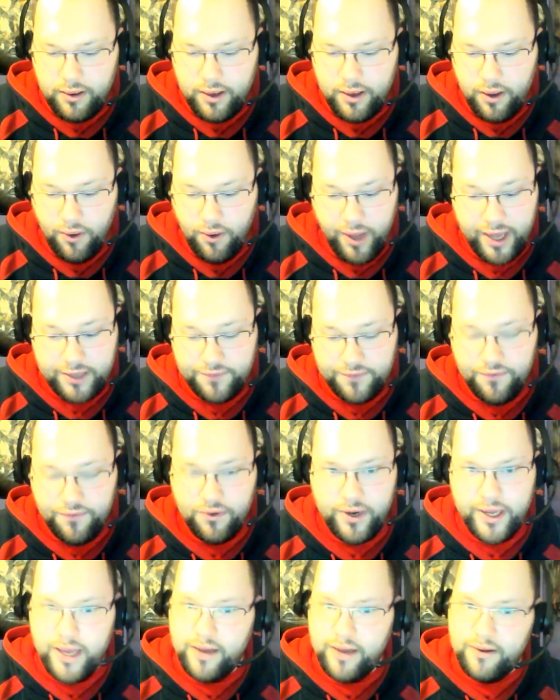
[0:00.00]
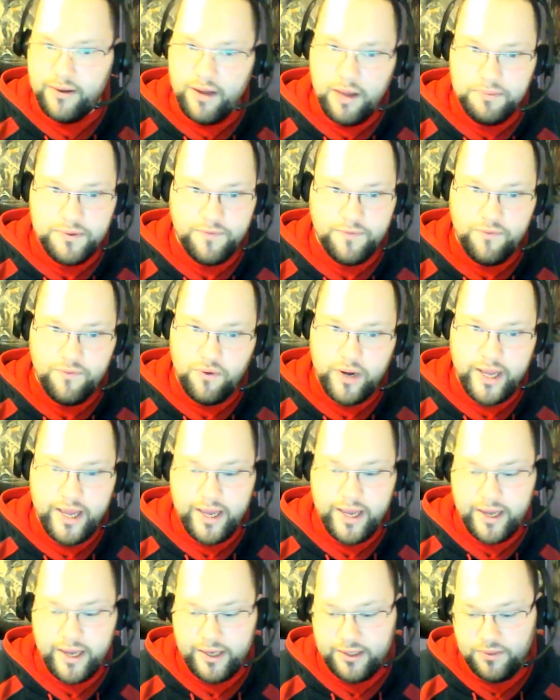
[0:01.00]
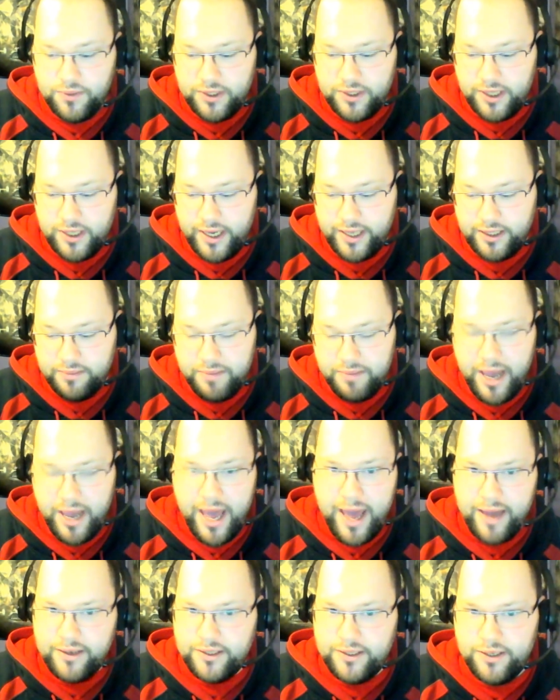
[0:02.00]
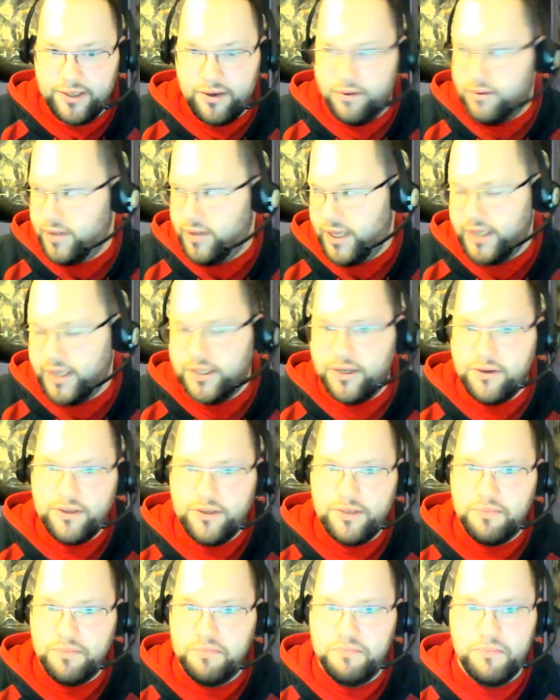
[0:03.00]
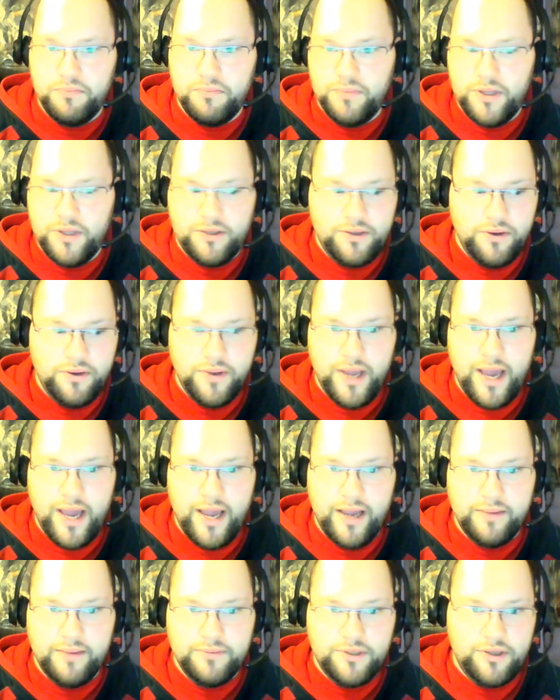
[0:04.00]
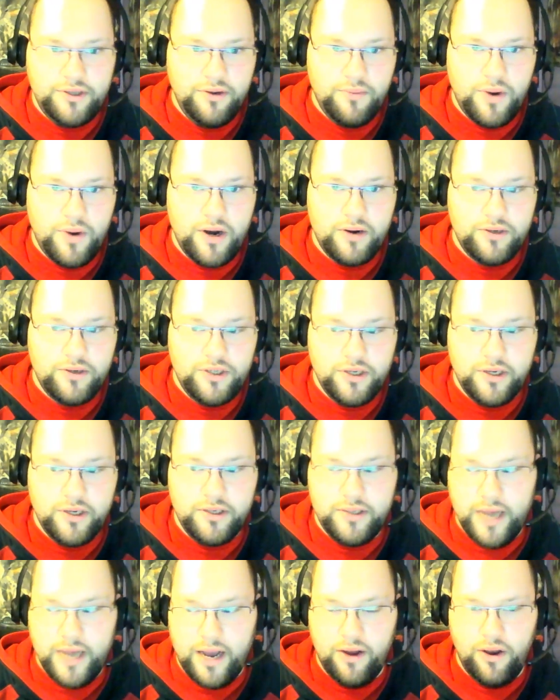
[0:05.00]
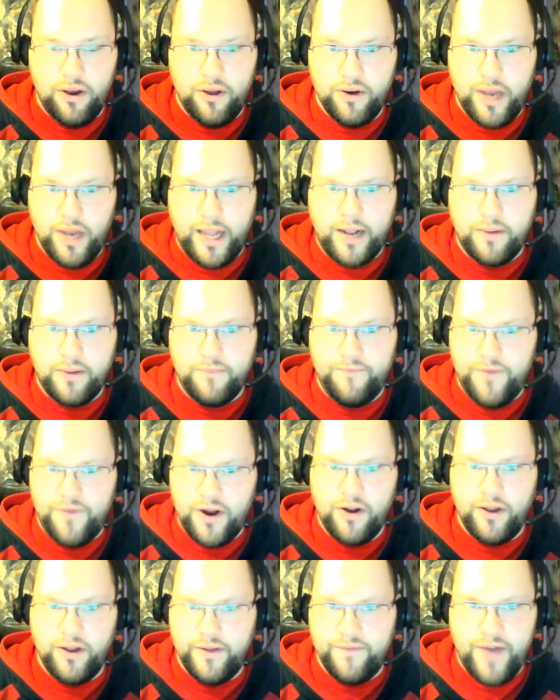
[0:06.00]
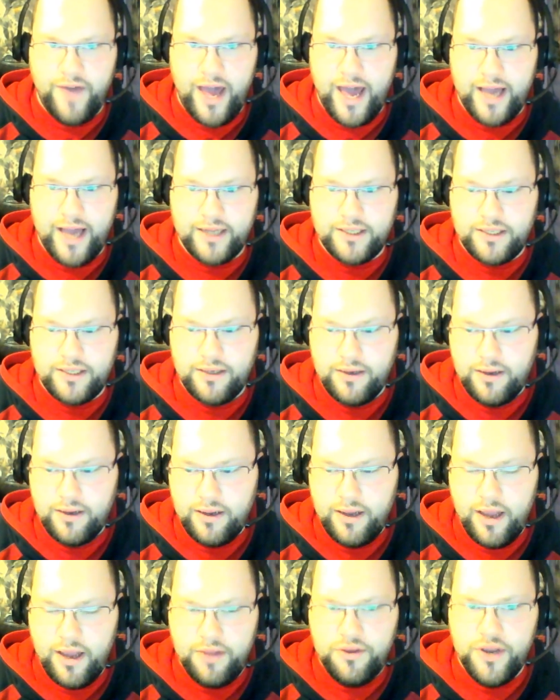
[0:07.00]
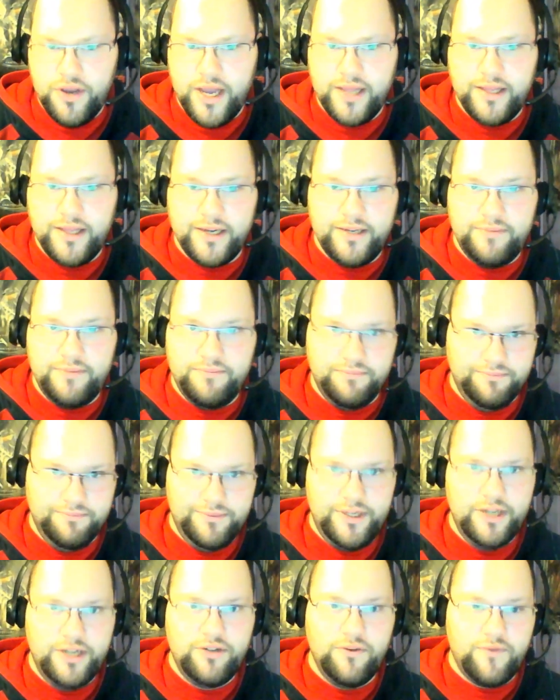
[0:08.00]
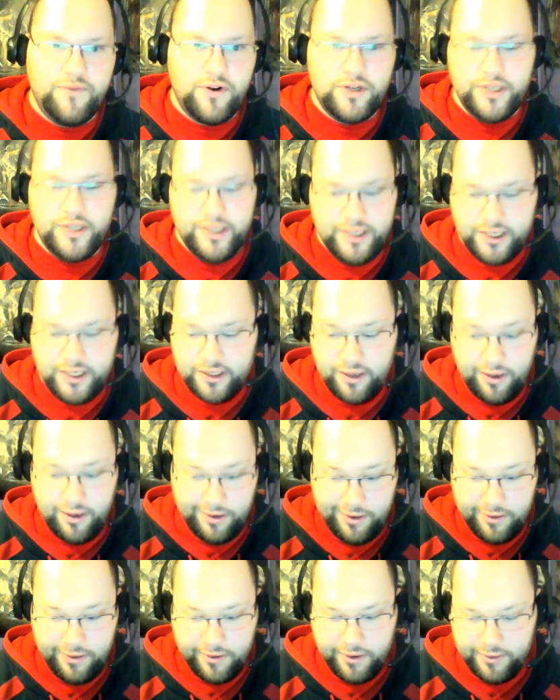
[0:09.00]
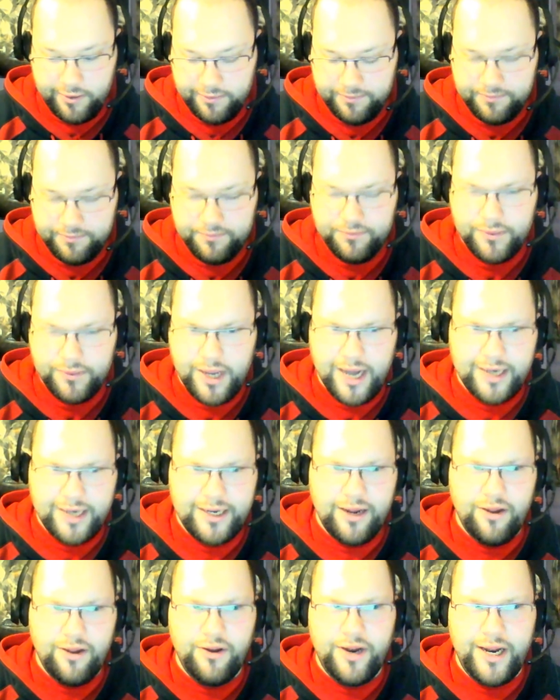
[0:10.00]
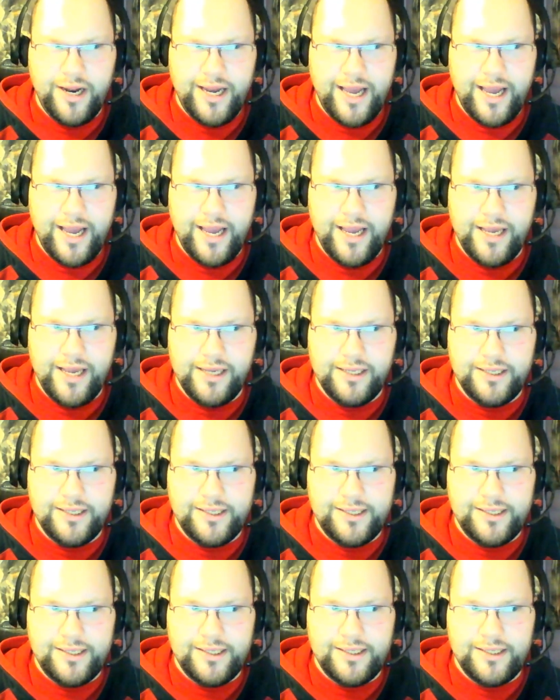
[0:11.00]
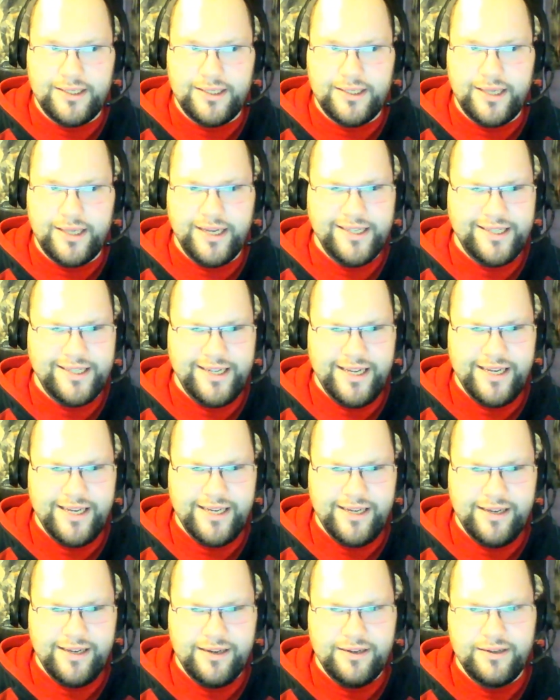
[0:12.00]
Only has forty gi up to forty gigs, which isn't bad. So these two, the two games, Tomb Raider should download like fairly fast. If you get the digital version, it takes a lot longer. I downloaded a sixty,